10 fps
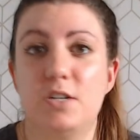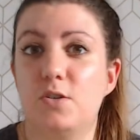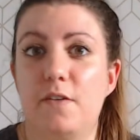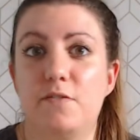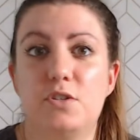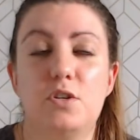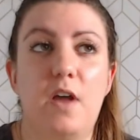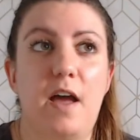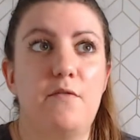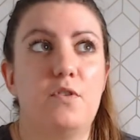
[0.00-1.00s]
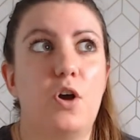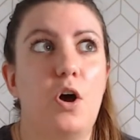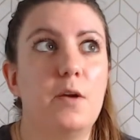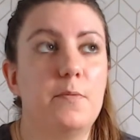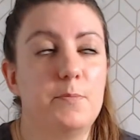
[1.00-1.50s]
So I've
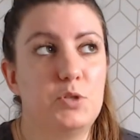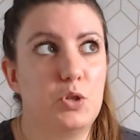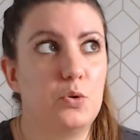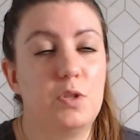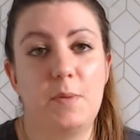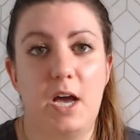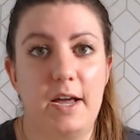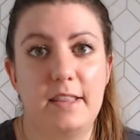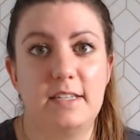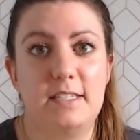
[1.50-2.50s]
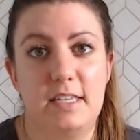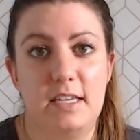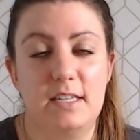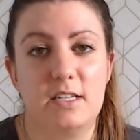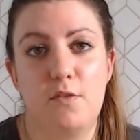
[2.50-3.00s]
gone through the behind the
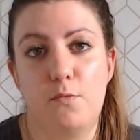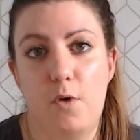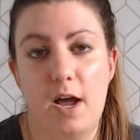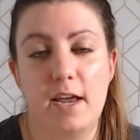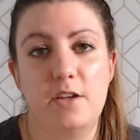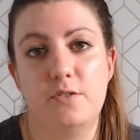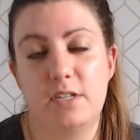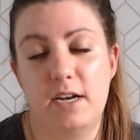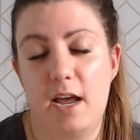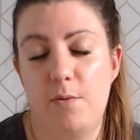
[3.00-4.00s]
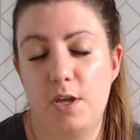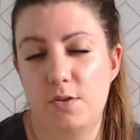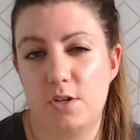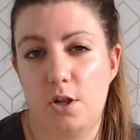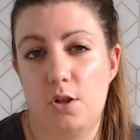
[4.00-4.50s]
scenes of why I use it and how I
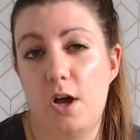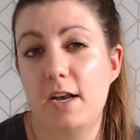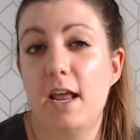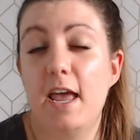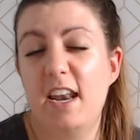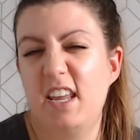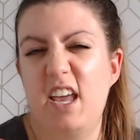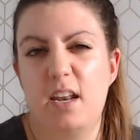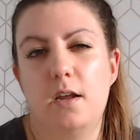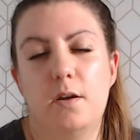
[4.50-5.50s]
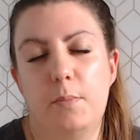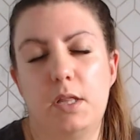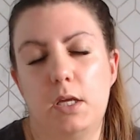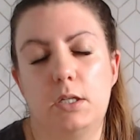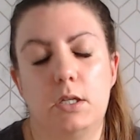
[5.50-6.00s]
use it a lot. Again, be
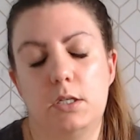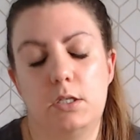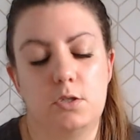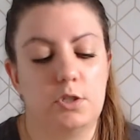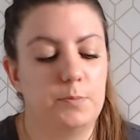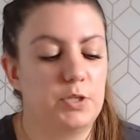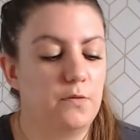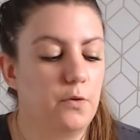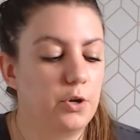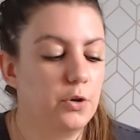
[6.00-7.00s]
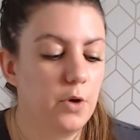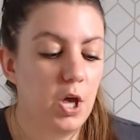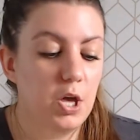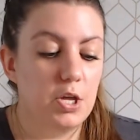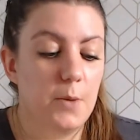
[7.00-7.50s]
linked in this description for you.
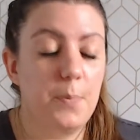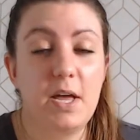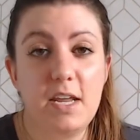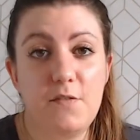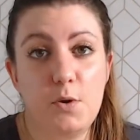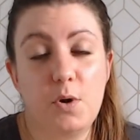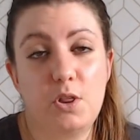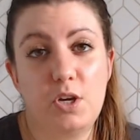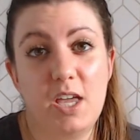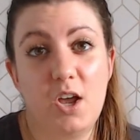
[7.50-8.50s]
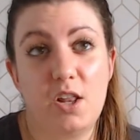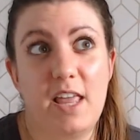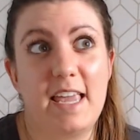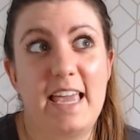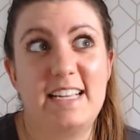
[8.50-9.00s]
But if you are looking on
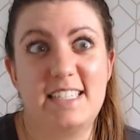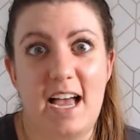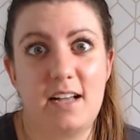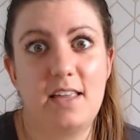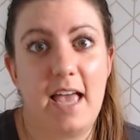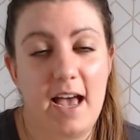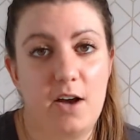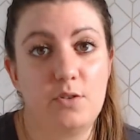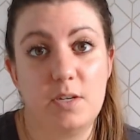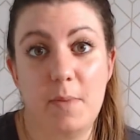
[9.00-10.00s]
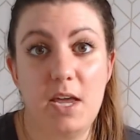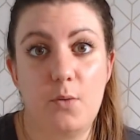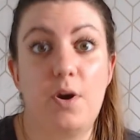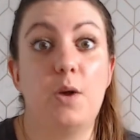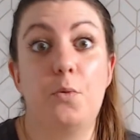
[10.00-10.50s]
like exactly how to make
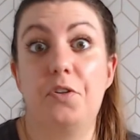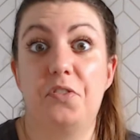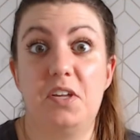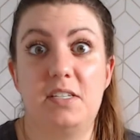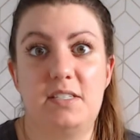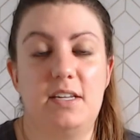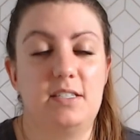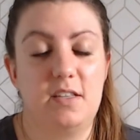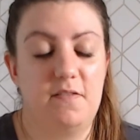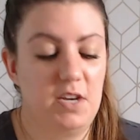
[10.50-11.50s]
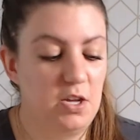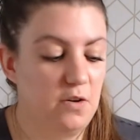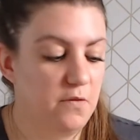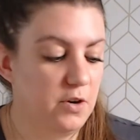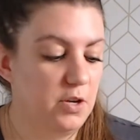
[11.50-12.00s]
one, well, this is the video
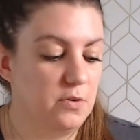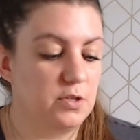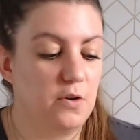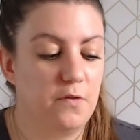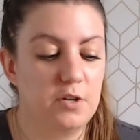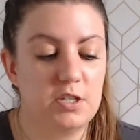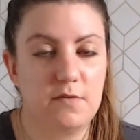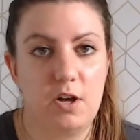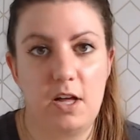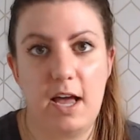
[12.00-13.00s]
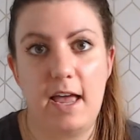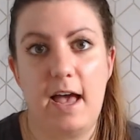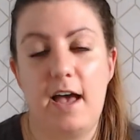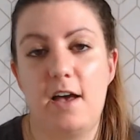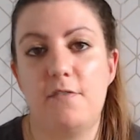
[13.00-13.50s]
for you. So first of all, I
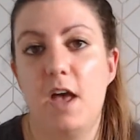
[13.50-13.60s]
have